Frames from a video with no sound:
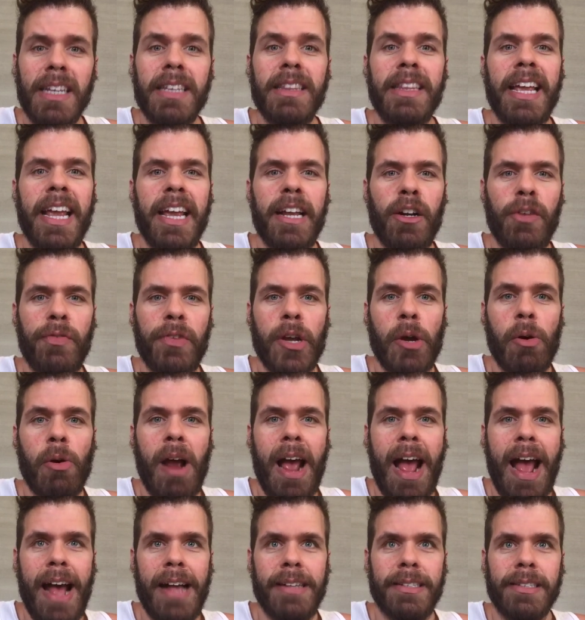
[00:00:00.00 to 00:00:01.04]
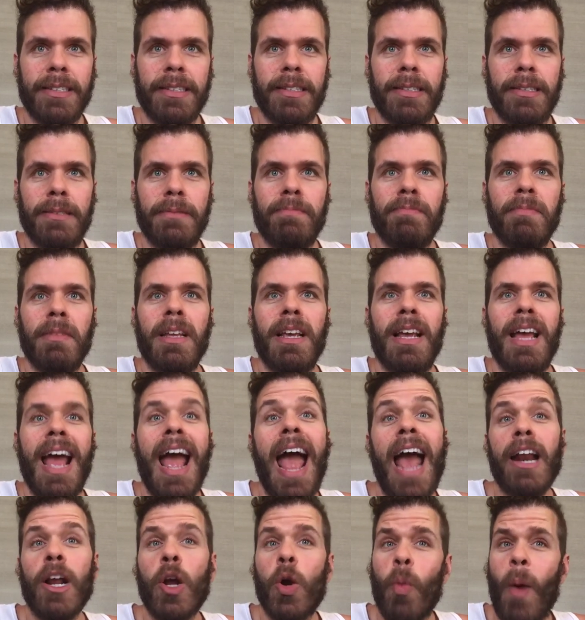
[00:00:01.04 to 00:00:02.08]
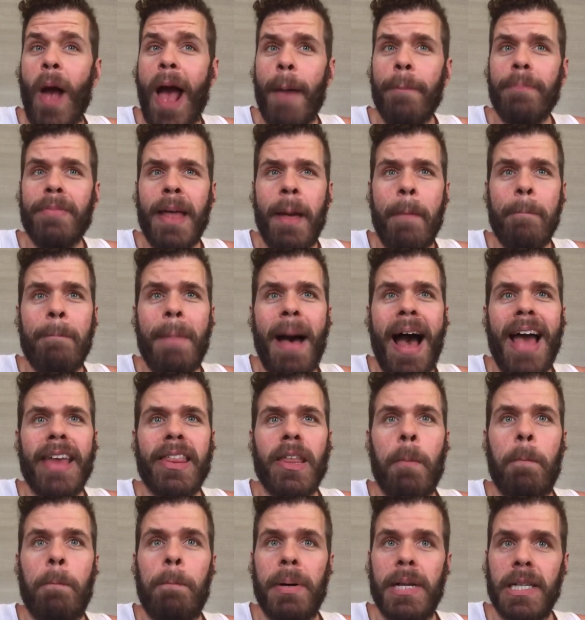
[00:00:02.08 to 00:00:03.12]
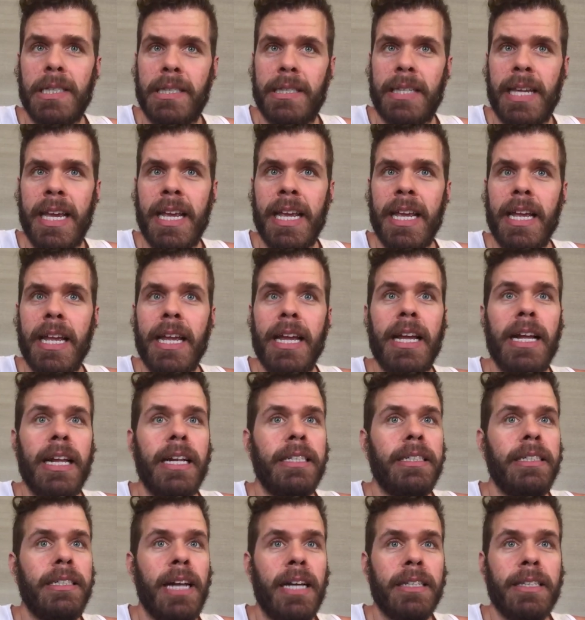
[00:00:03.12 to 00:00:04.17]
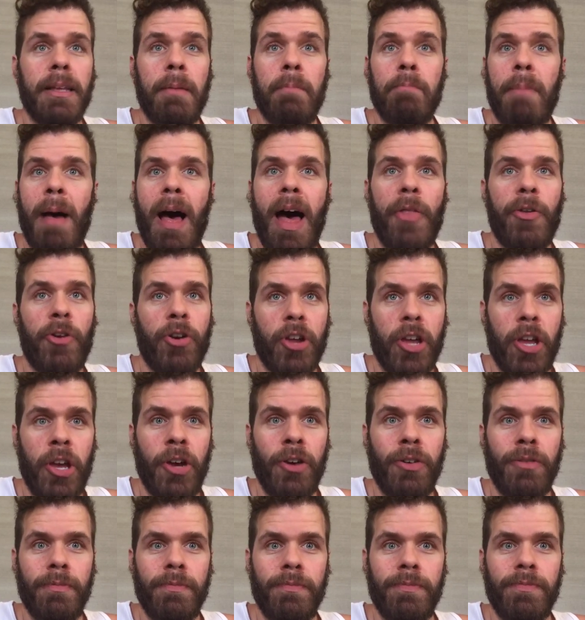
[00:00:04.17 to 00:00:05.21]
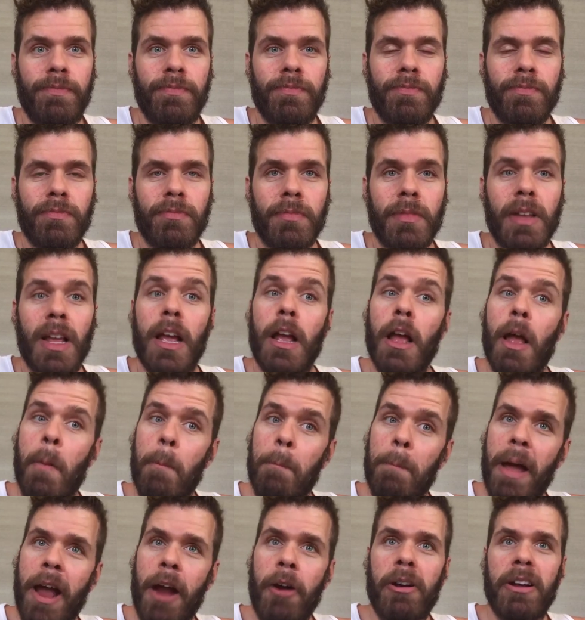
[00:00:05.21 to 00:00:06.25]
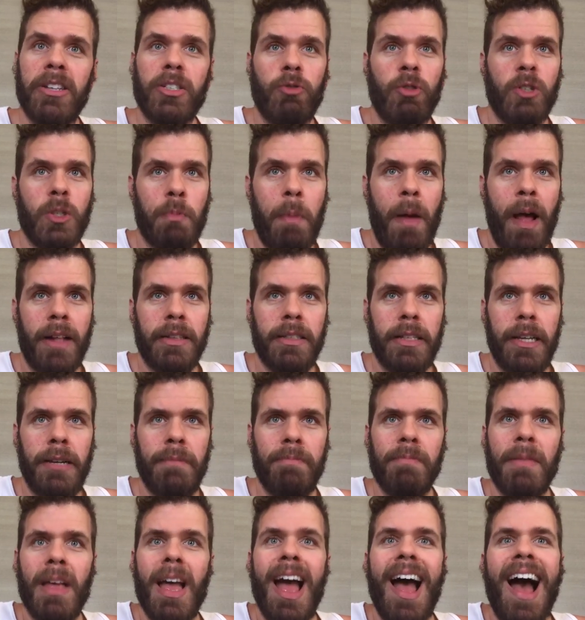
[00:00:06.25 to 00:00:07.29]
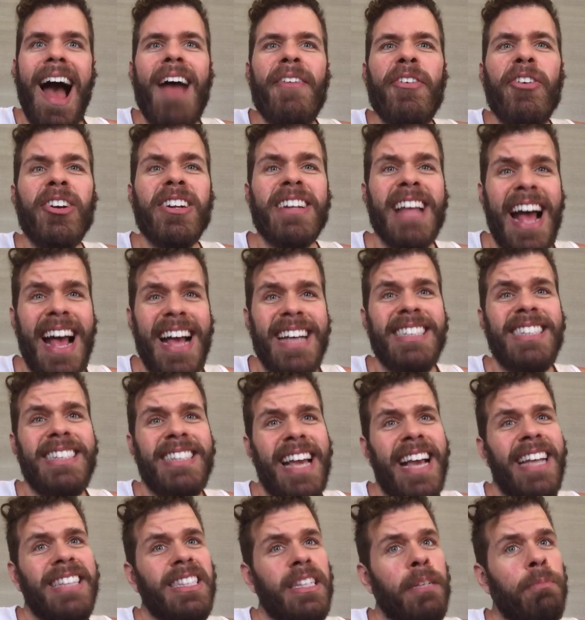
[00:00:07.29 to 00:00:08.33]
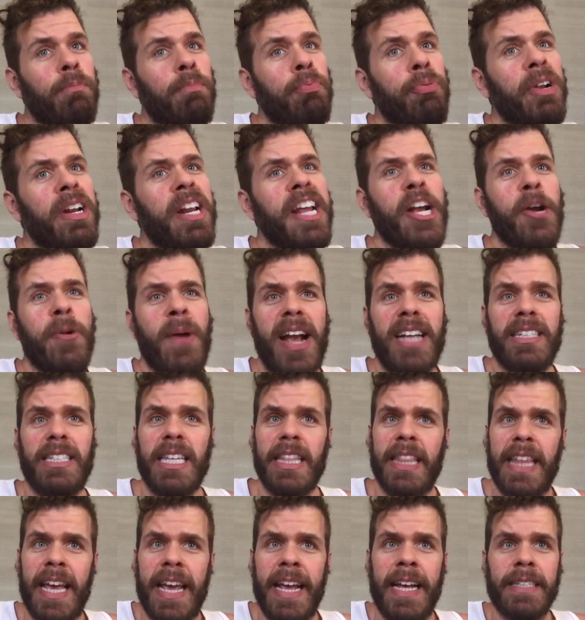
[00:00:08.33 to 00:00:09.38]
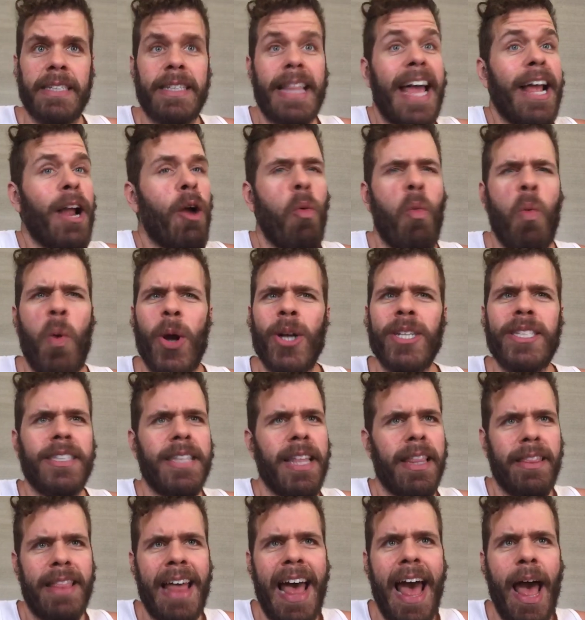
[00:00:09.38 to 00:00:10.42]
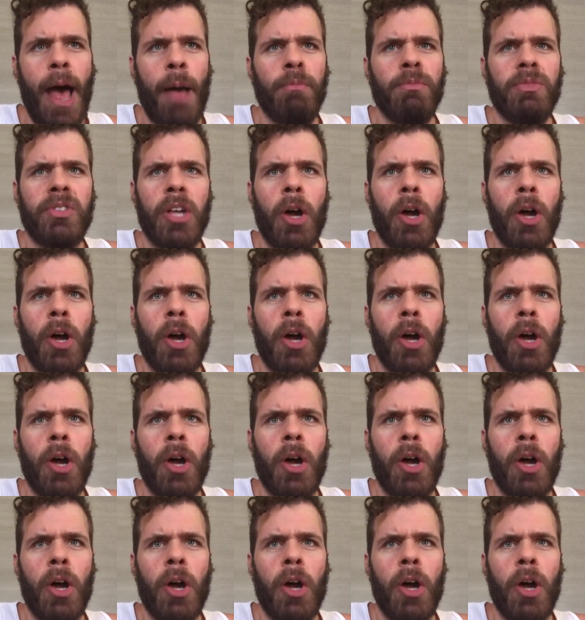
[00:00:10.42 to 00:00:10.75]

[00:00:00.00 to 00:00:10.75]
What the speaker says: The interviewer asks, "And grab them by the pussy doesn't bother you?" Perez responded, "I've heard guys say some pretty crazy things, like worse than that.